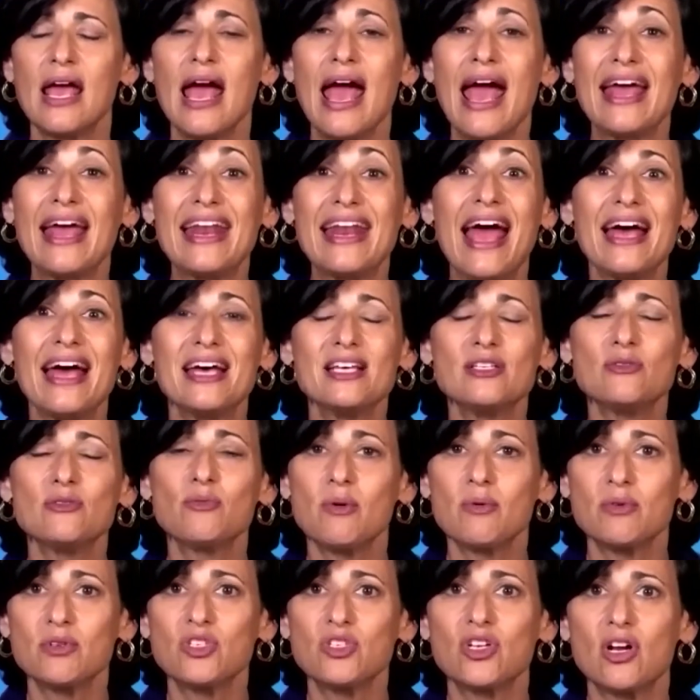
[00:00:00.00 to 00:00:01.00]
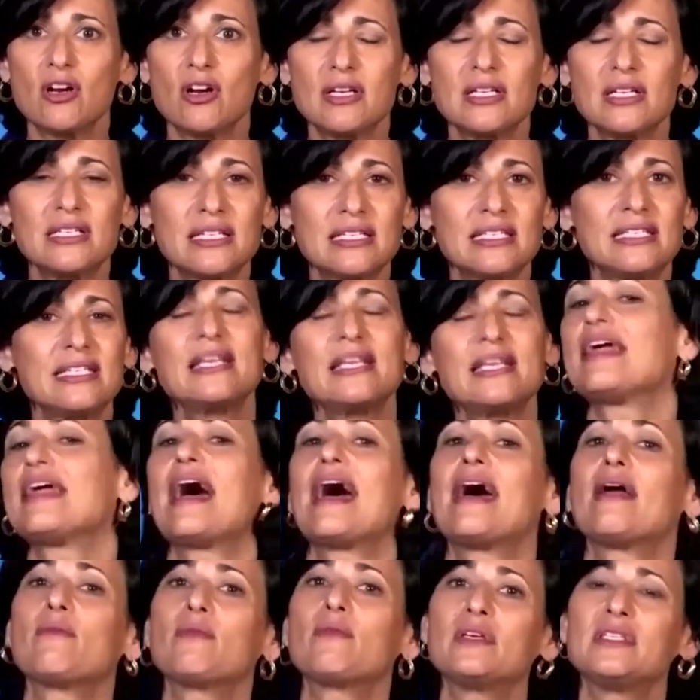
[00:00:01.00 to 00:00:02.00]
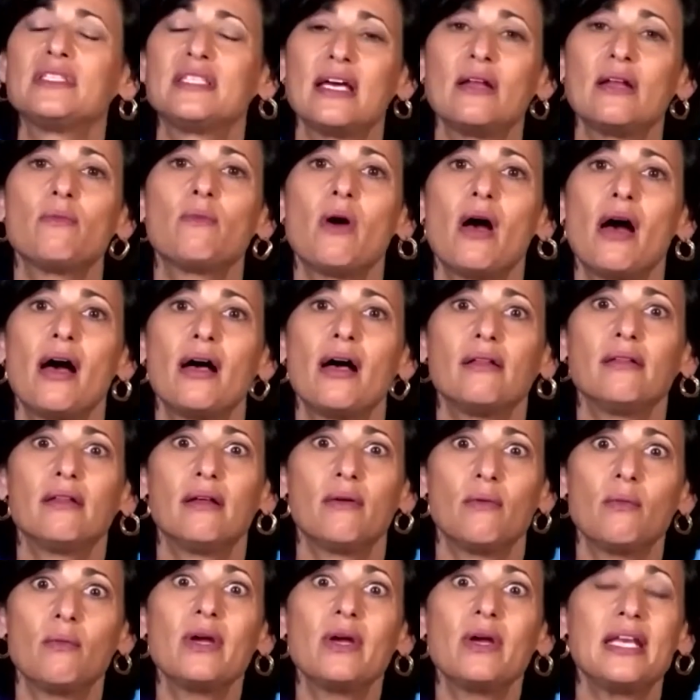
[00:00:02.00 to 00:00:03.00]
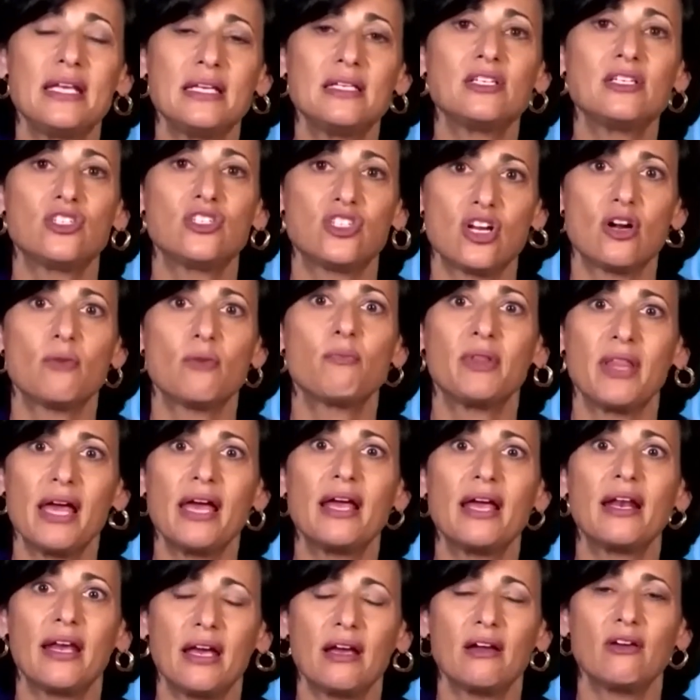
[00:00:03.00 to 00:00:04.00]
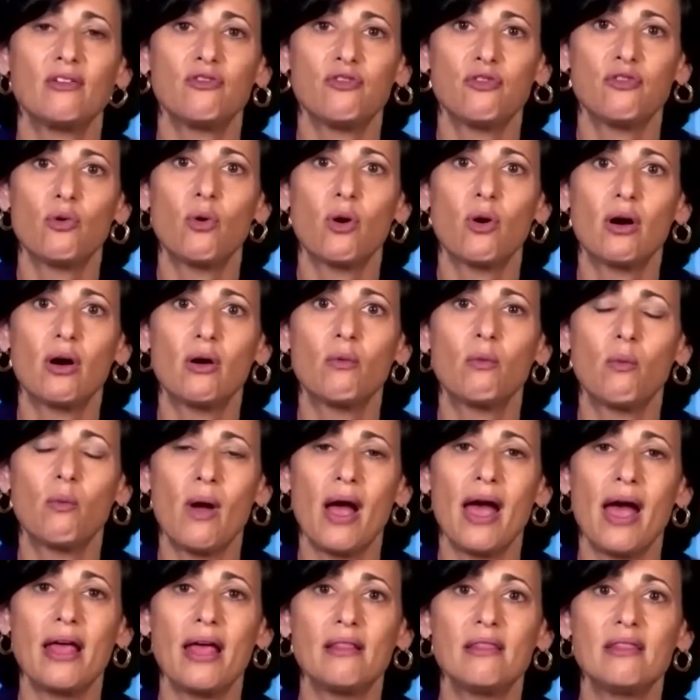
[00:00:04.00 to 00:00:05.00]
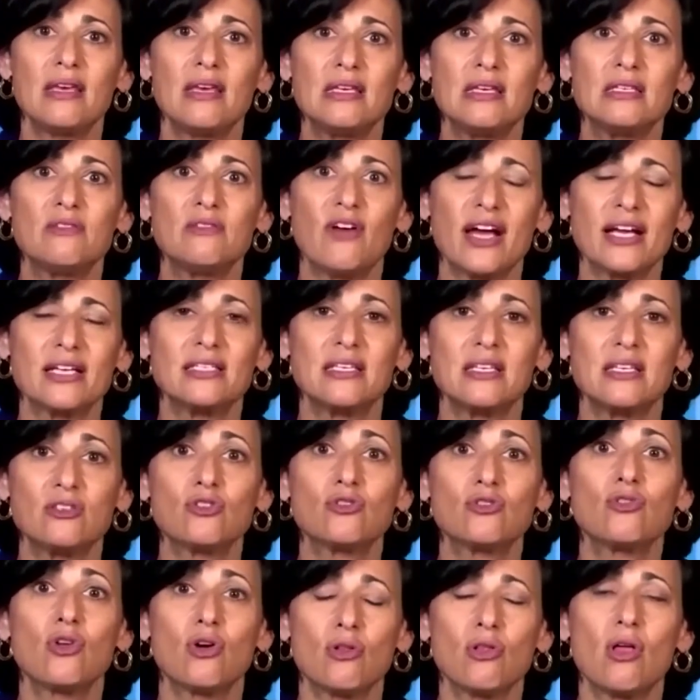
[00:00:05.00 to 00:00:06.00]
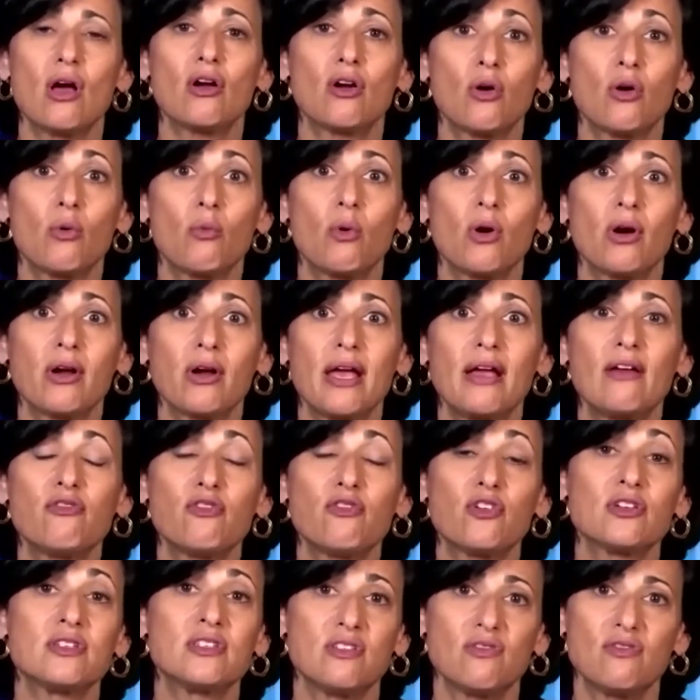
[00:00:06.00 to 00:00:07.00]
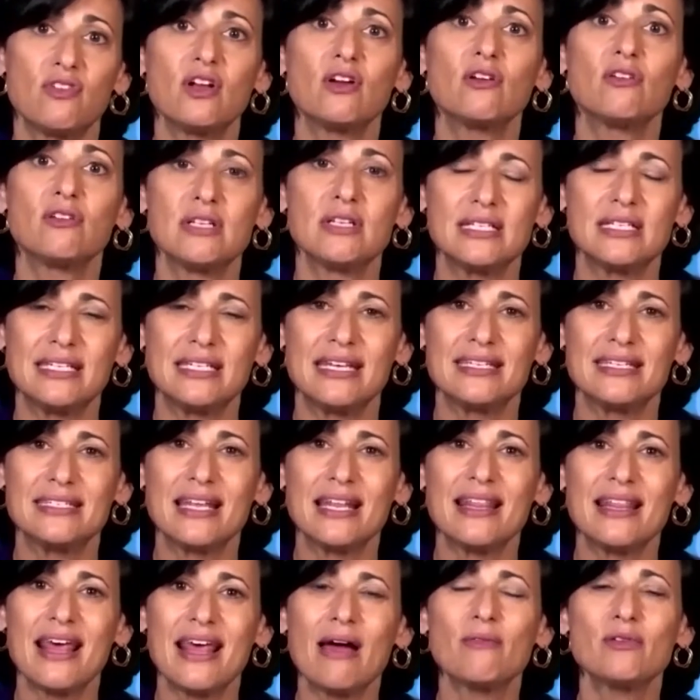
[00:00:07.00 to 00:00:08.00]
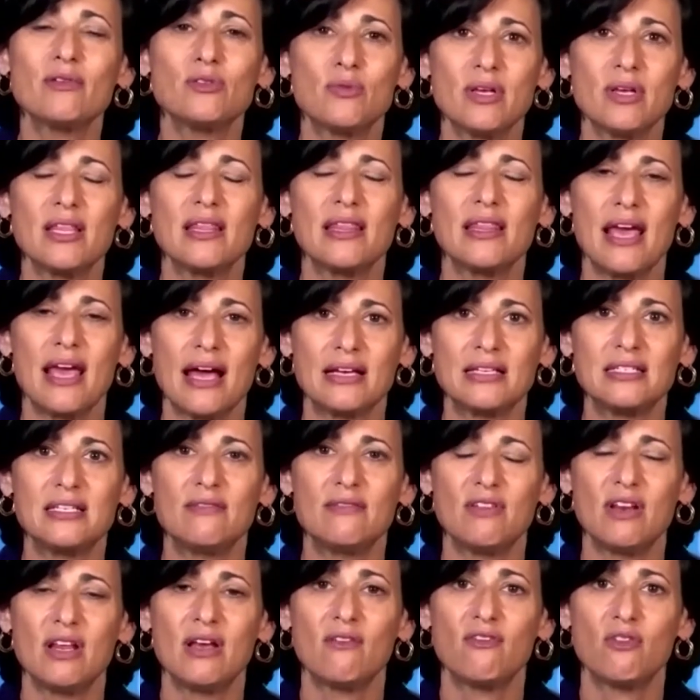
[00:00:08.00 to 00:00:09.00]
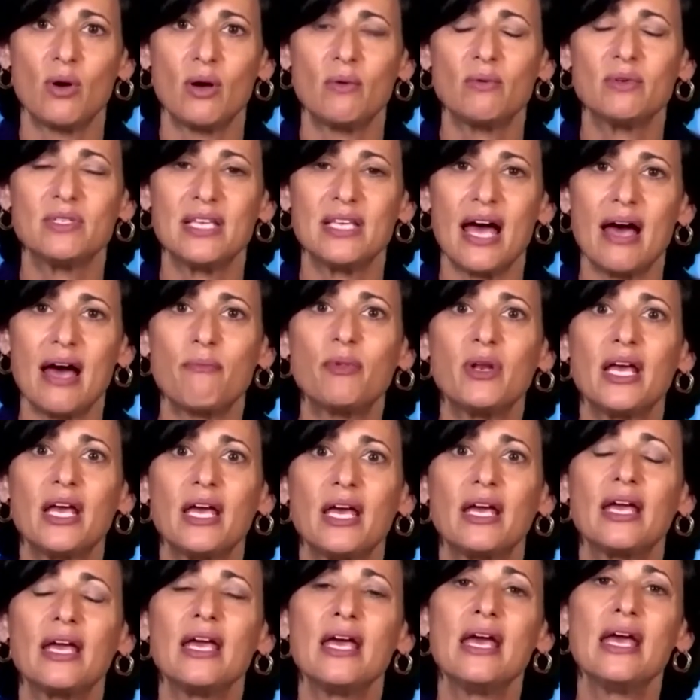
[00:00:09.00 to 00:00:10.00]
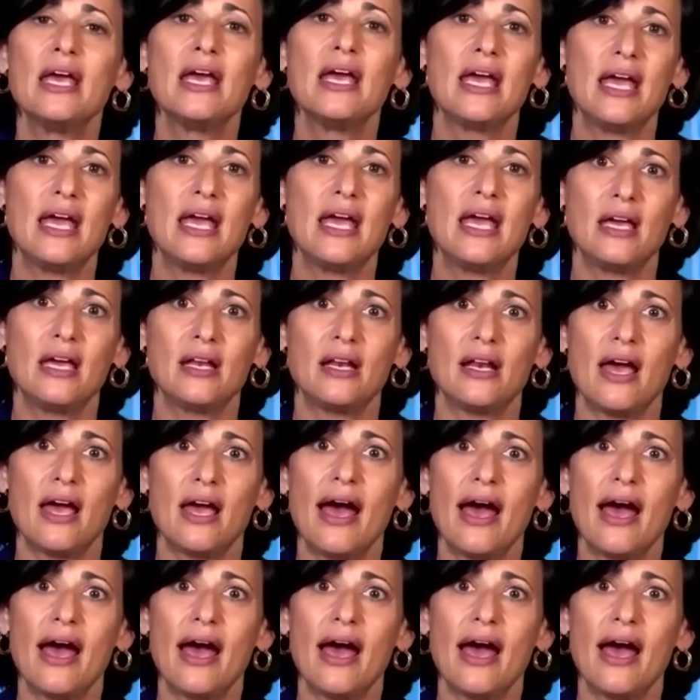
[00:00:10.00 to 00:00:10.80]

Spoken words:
And as we were starting to see that, we said, well, we need to start planning for when these vaccines are no longer working for severe disease. And that was really the activity of what was happening in